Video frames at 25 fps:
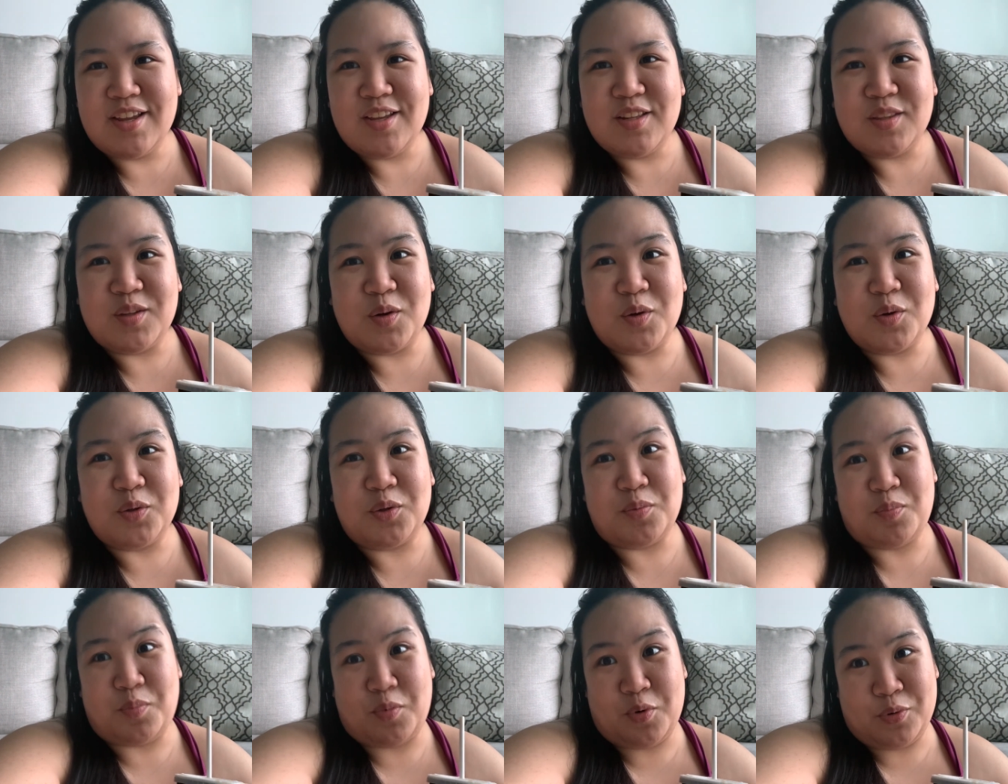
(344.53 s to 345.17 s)
to go
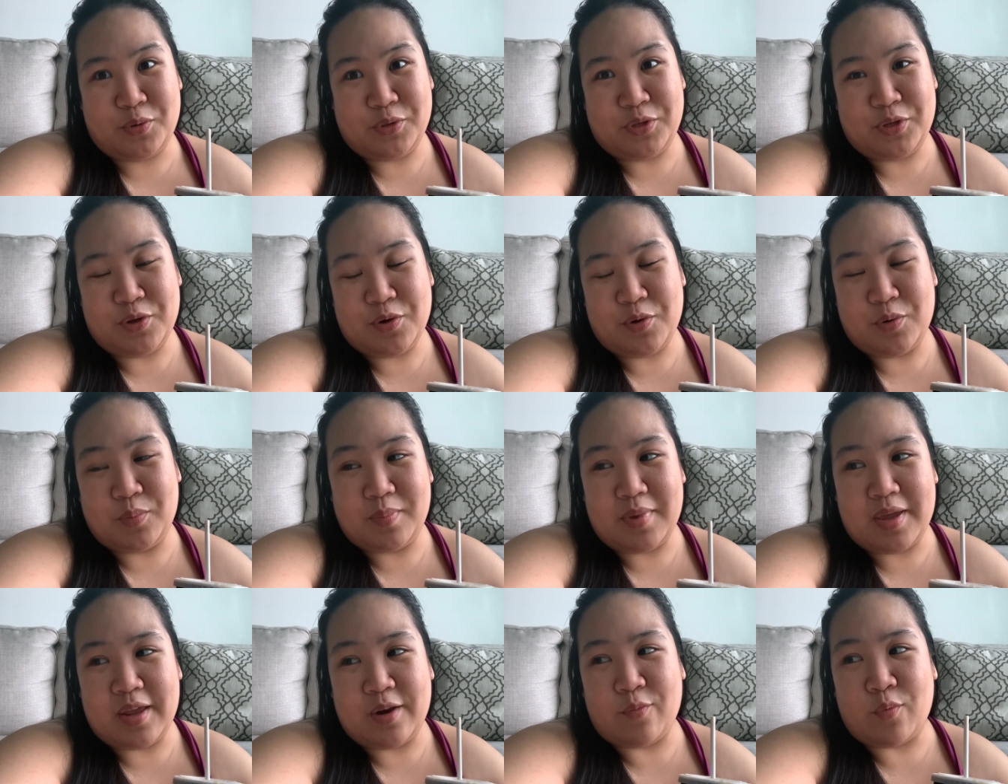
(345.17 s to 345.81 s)
to
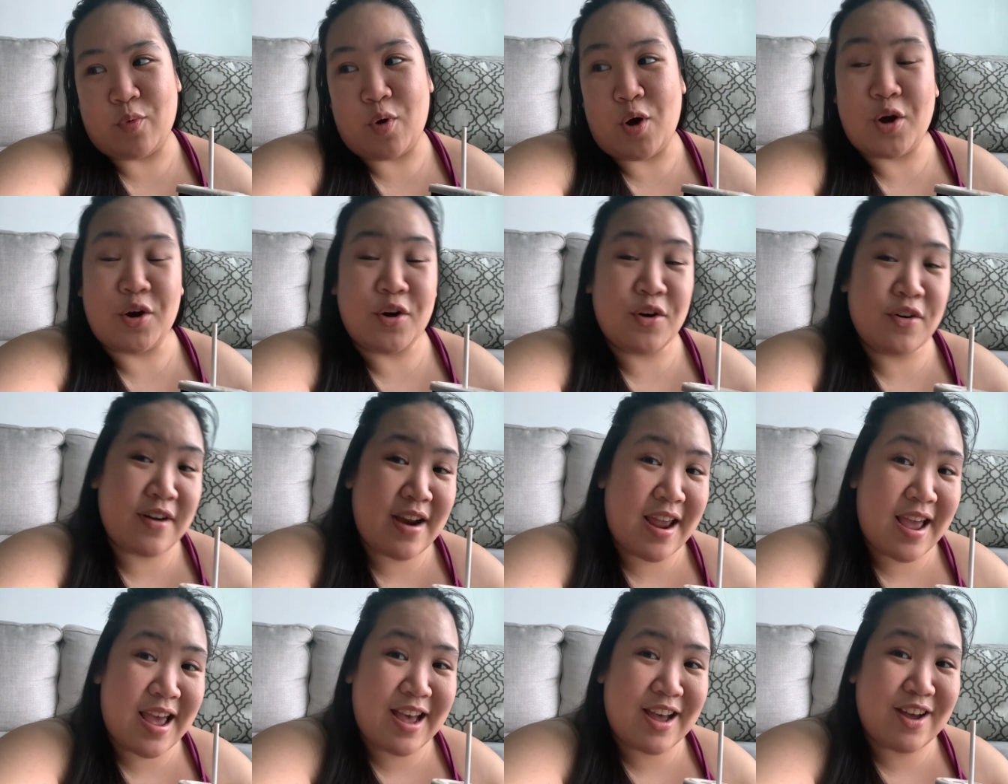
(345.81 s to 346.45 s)
Podium and walk
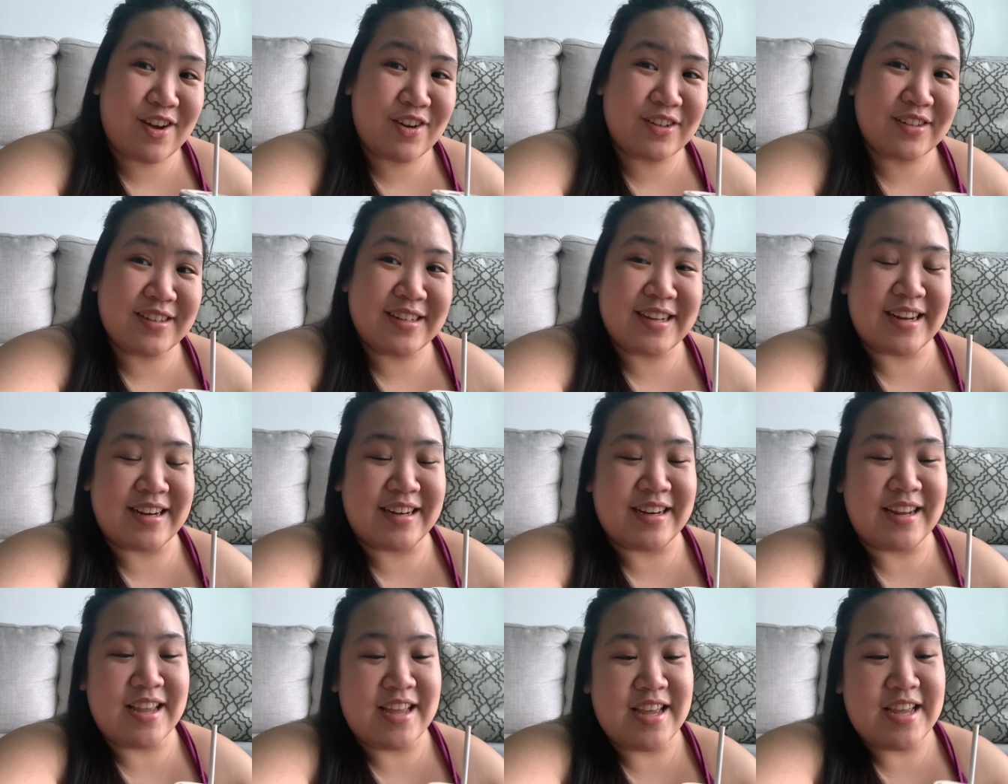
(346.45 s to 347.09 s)
around
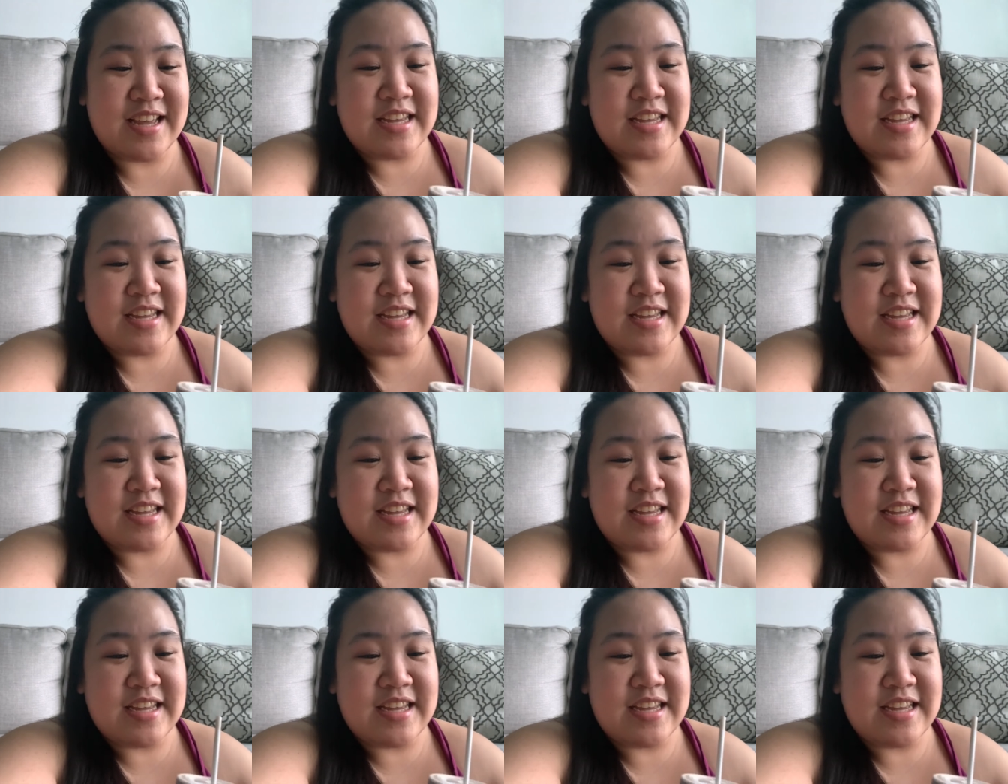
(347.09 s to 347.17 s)
and